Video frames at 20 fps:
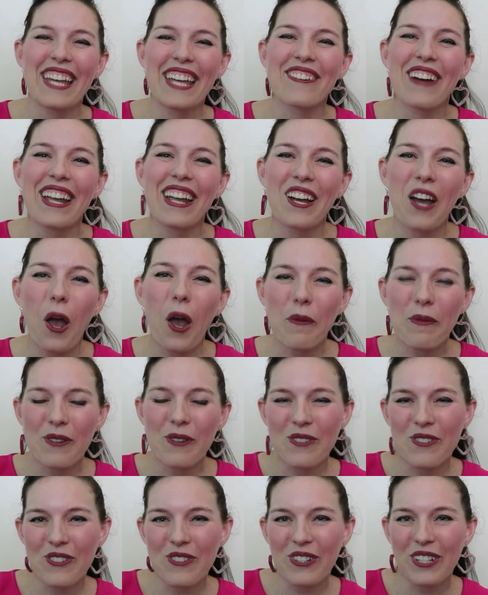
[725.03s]
anyway, I hope you
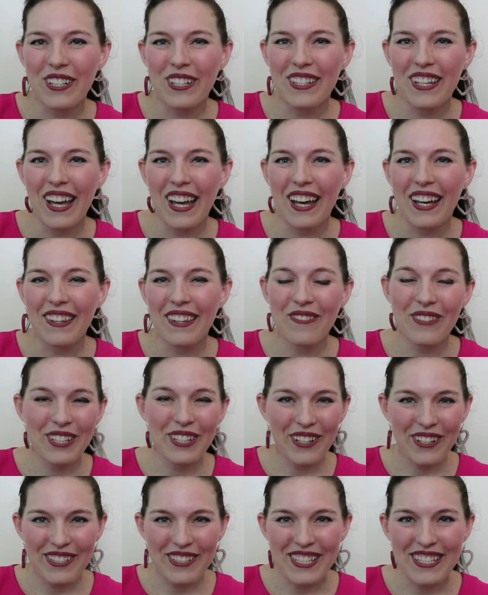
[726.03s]
enjoyed uh, the
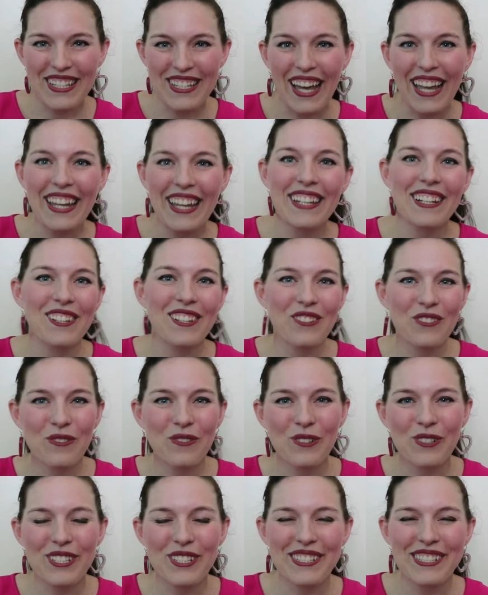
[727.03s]
video today and I look
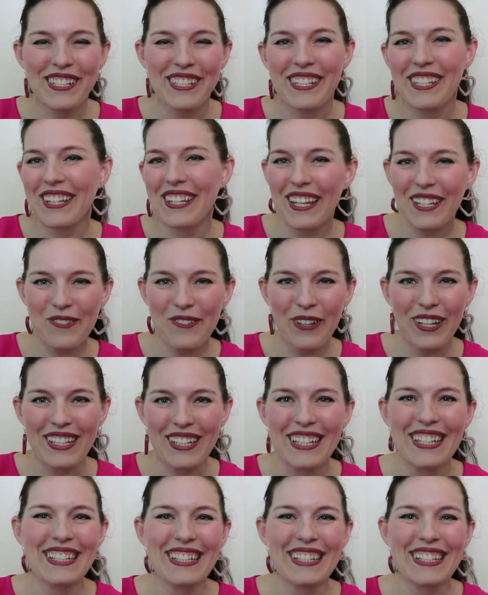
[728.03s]
forward to seeing you next week.